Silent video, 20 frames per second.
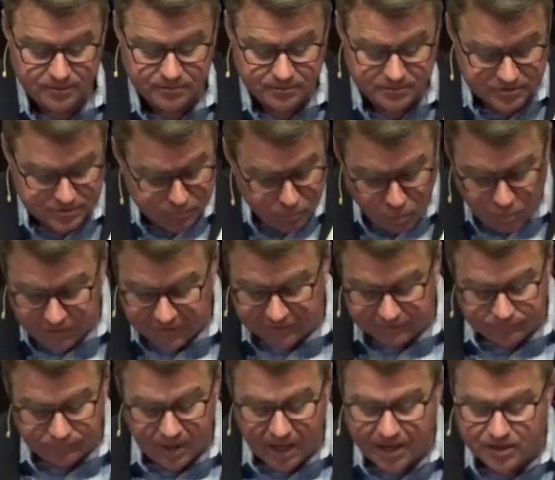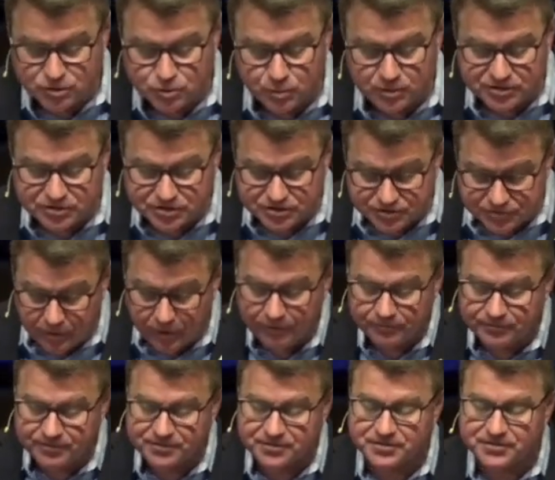This morning, as we
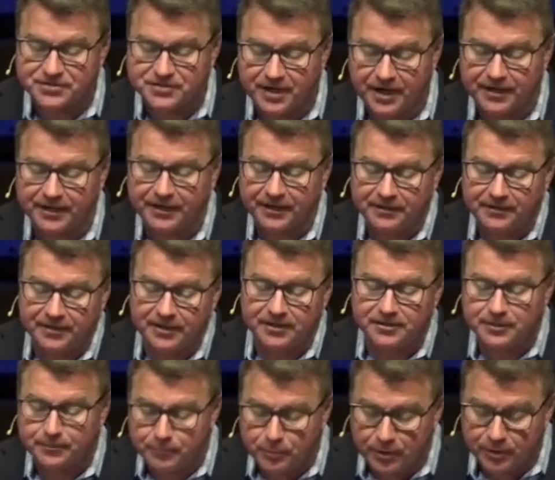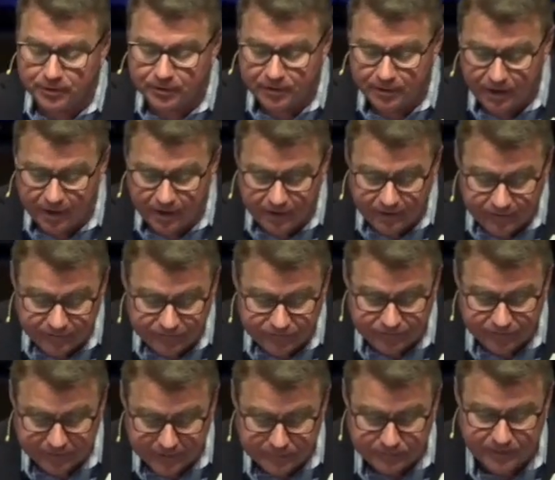start this study in the book of
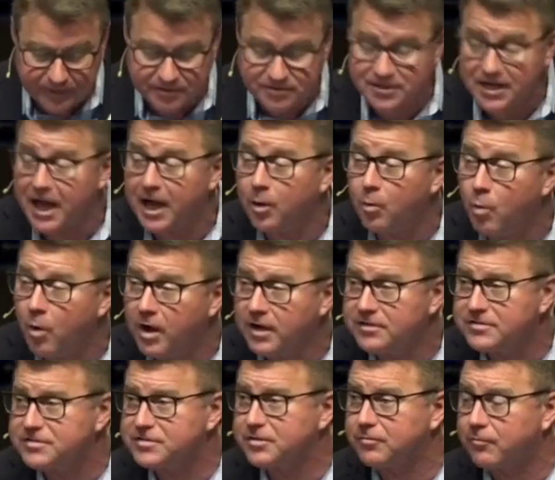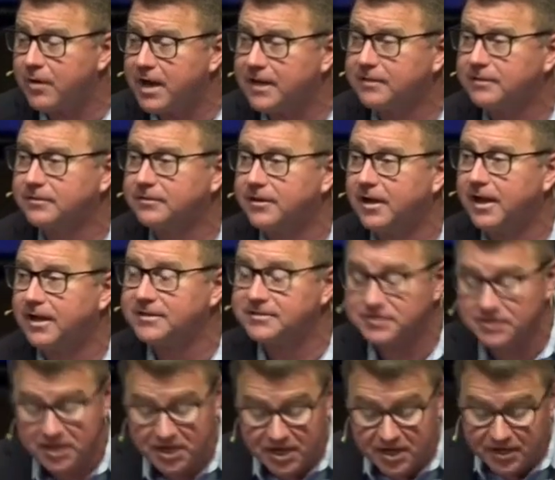Philippians, I want us to
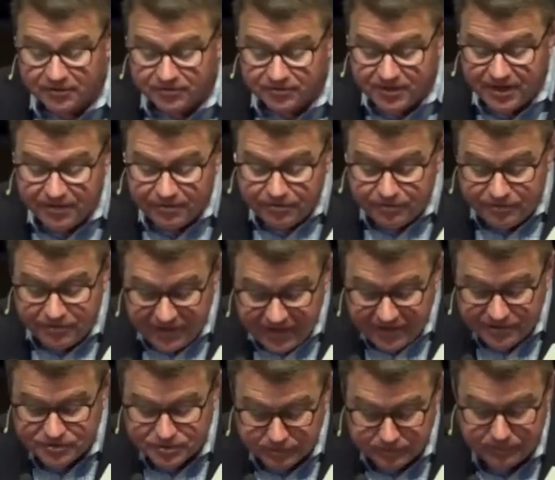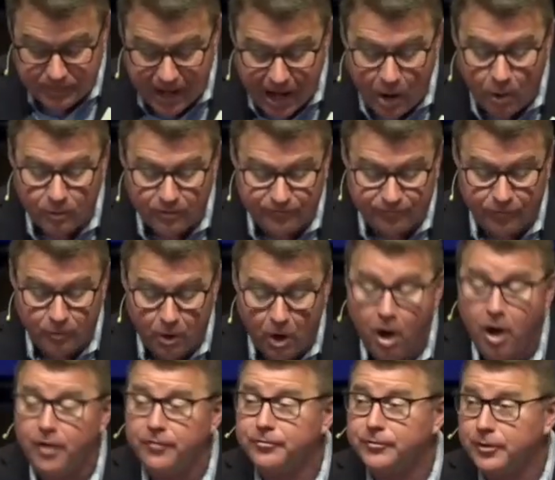recognize that these are powerful
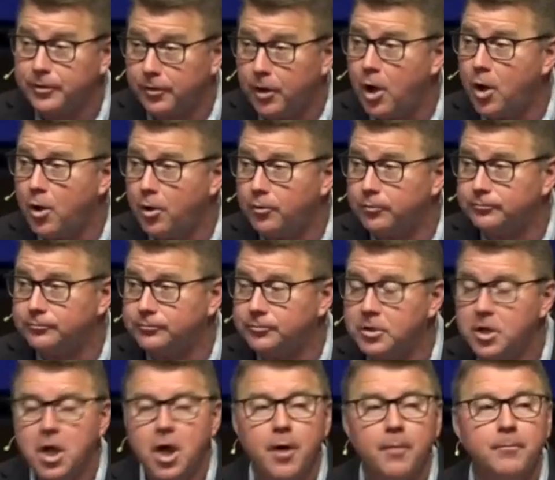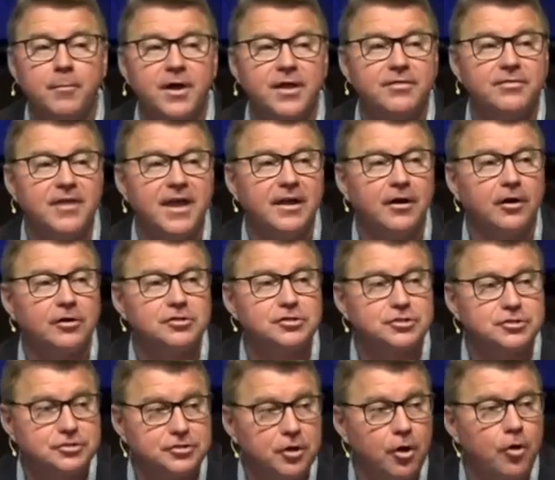on their own, but they are
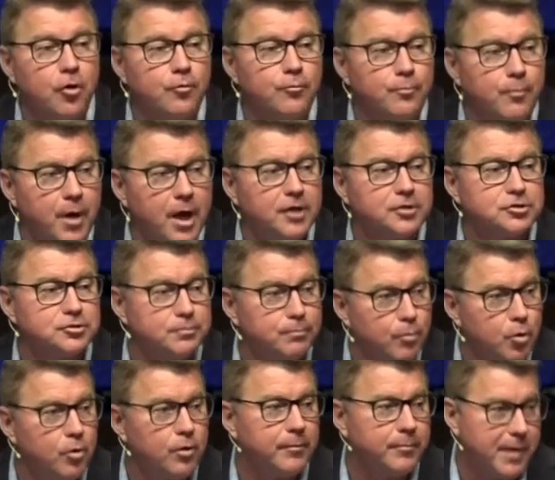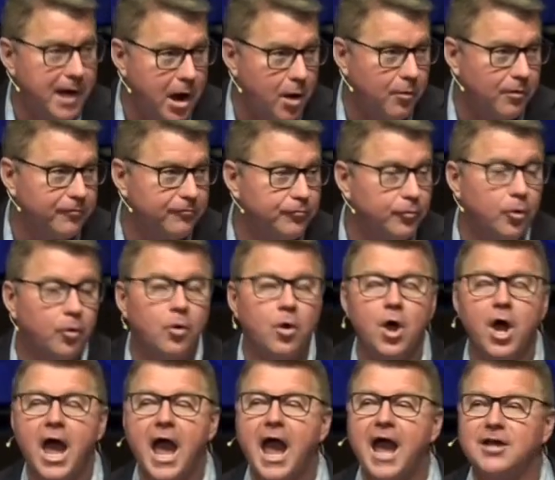so much more powerful
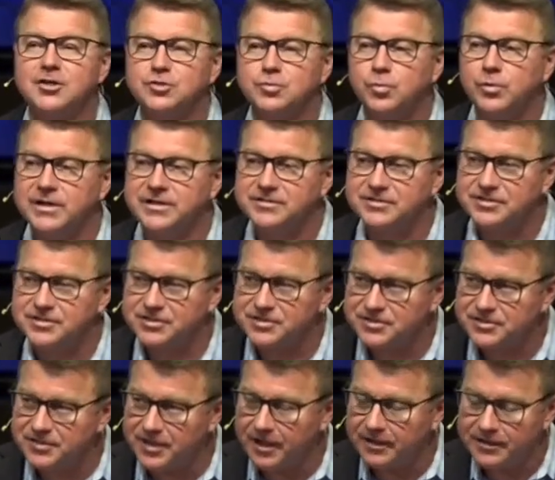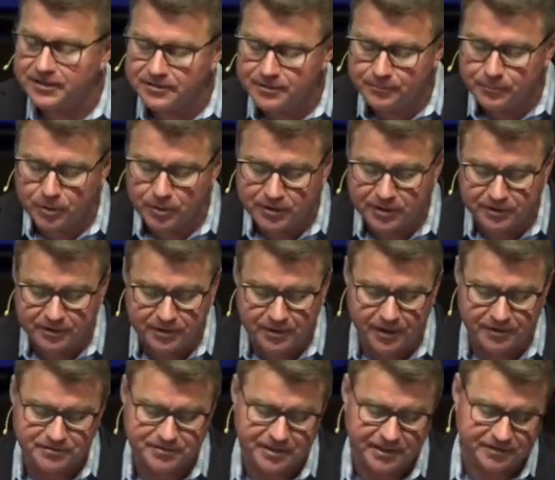as we study the book in
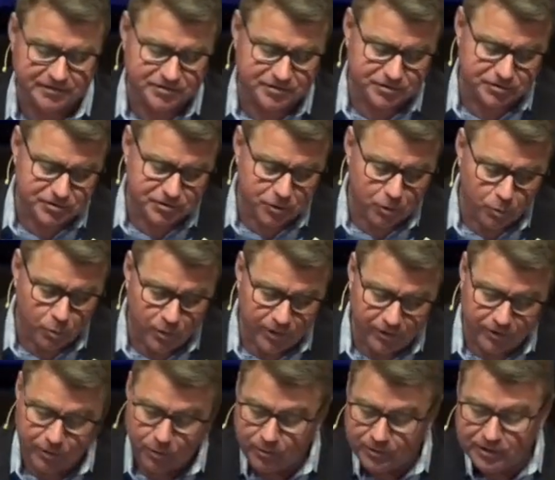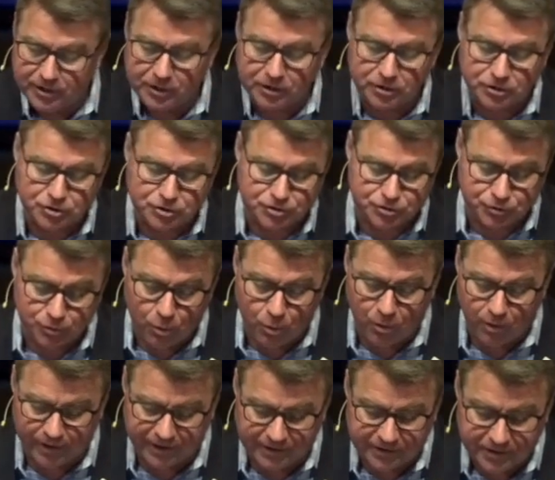context. And so we're going to
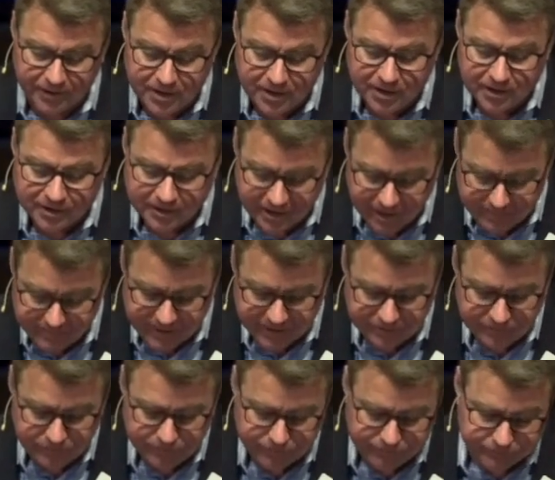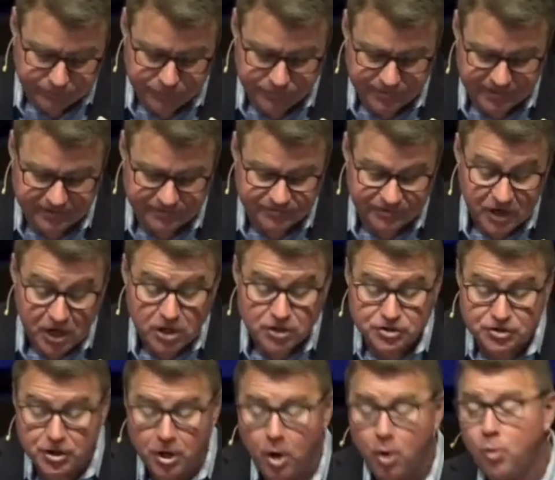enjoy coming through this.
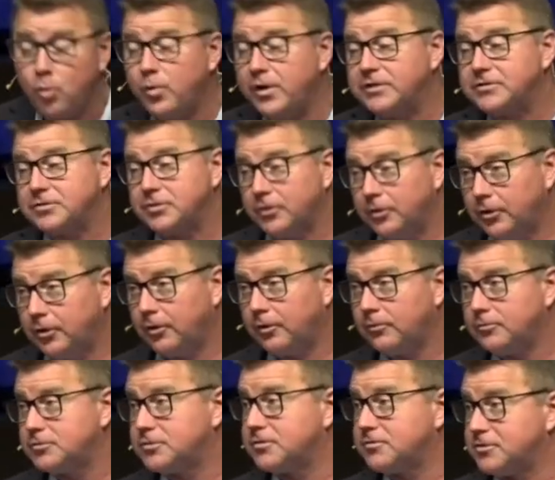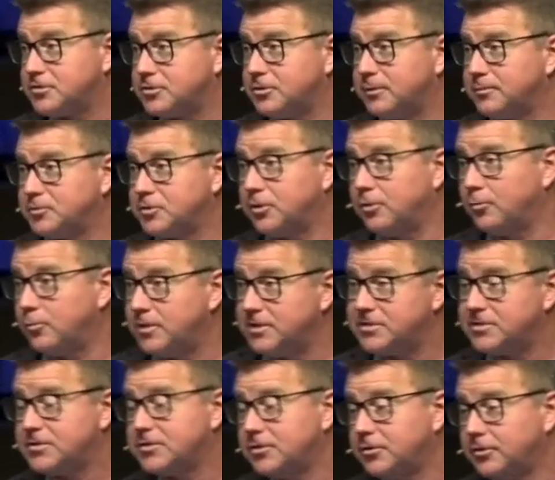So we turn to the scripture. We
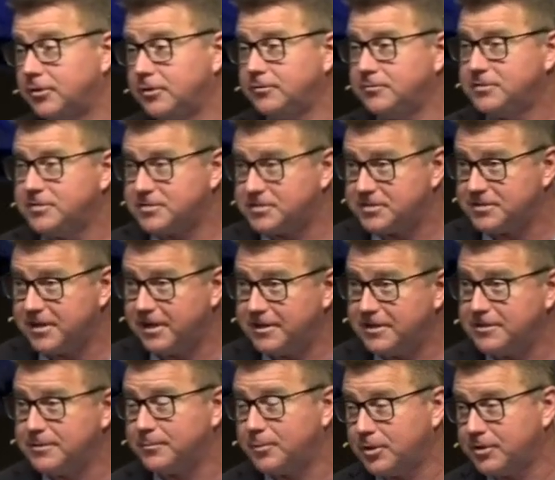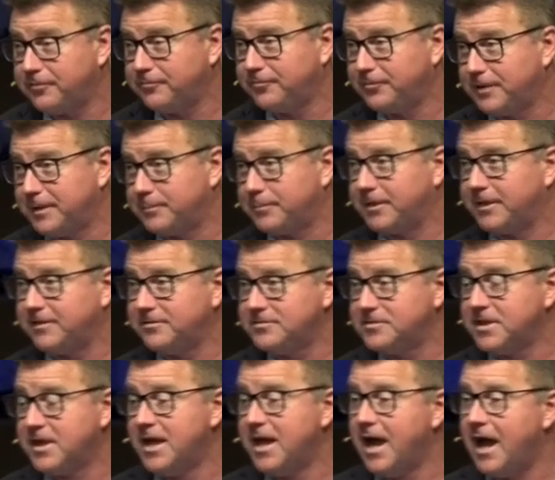turn to study the book of
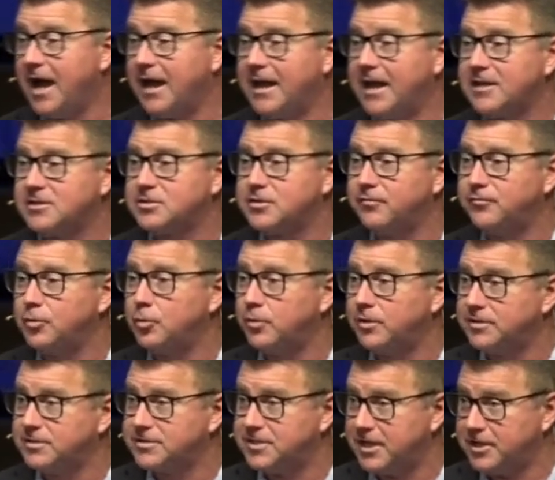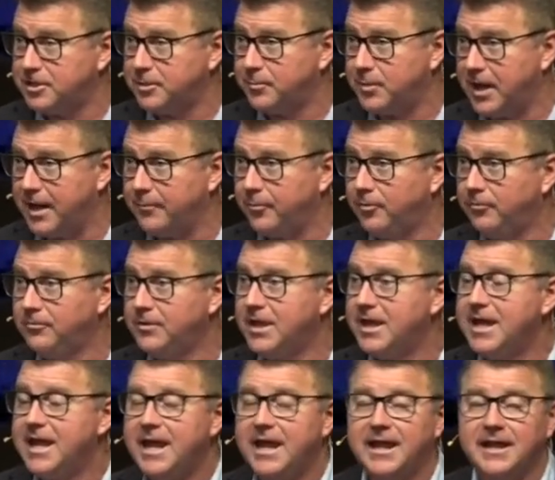Philippians. I'd ask if you would to take your Bible.
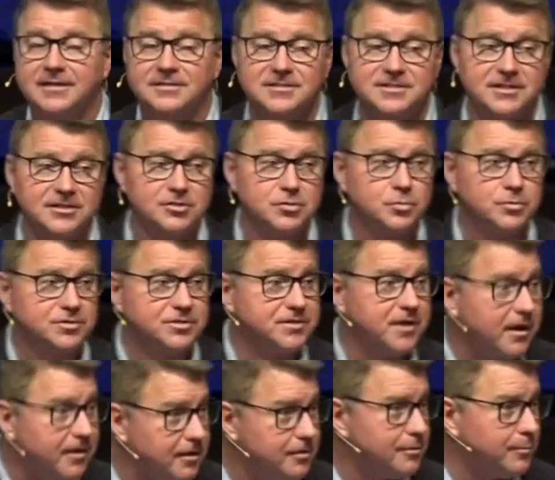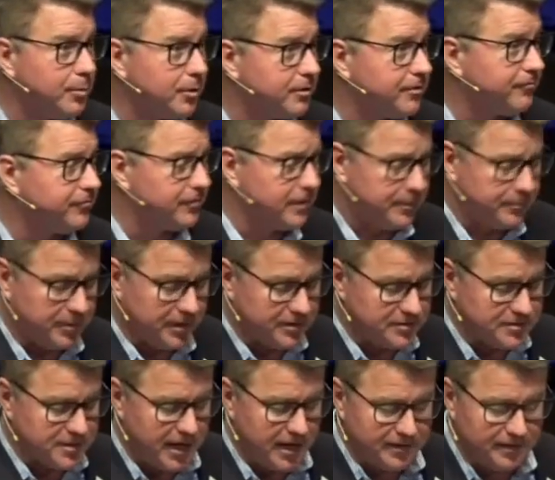And since we're studying the book of
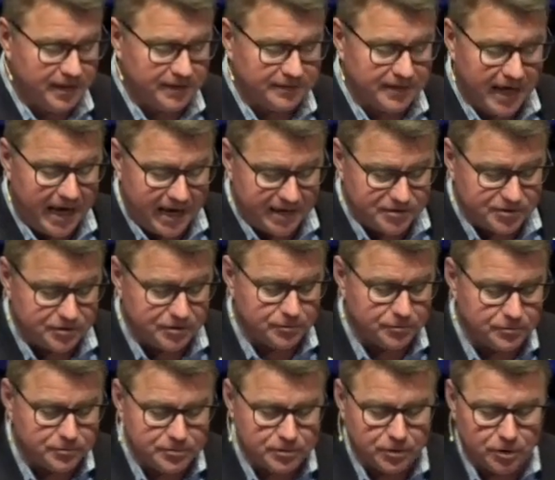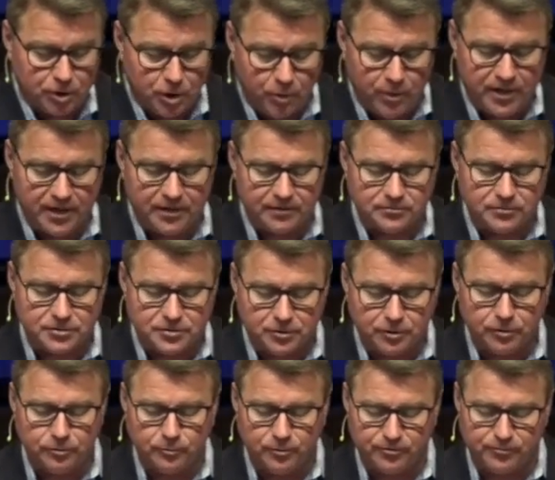Philippians, I'd like to ask you to go ahead and
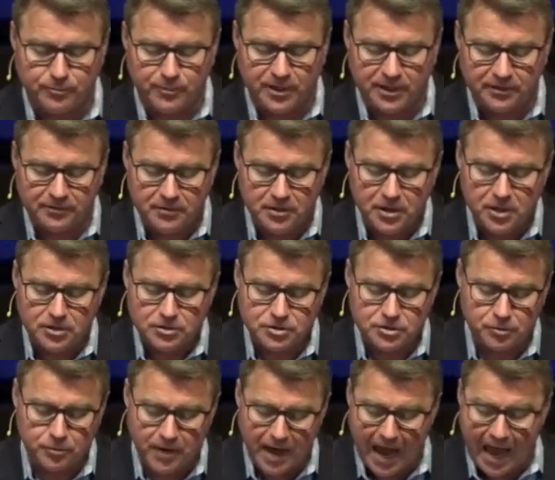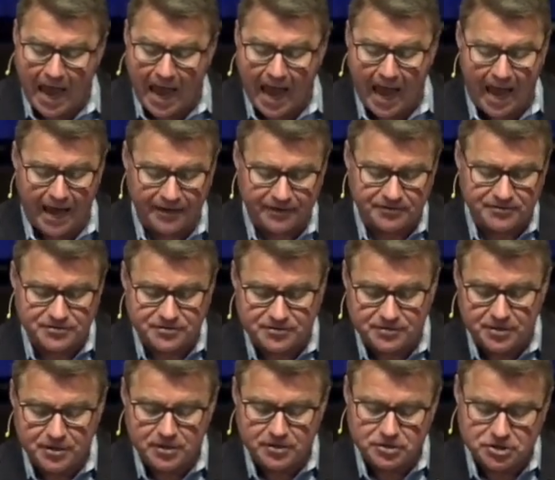turn with me to Acts
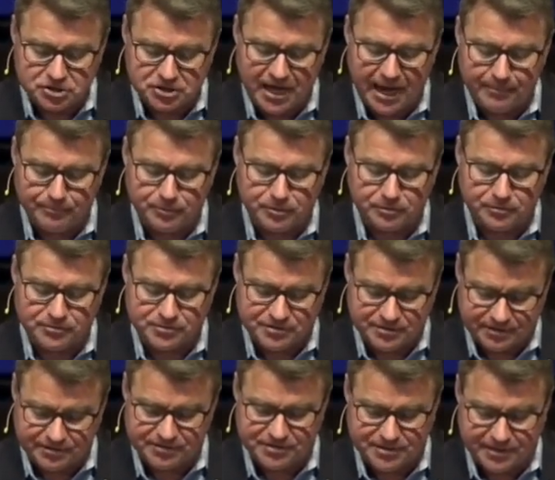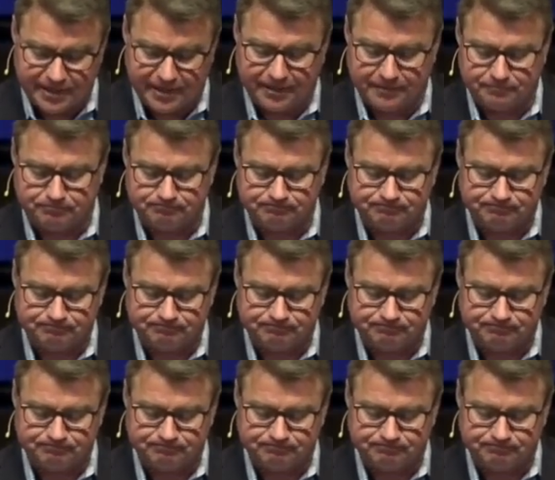chapter 16.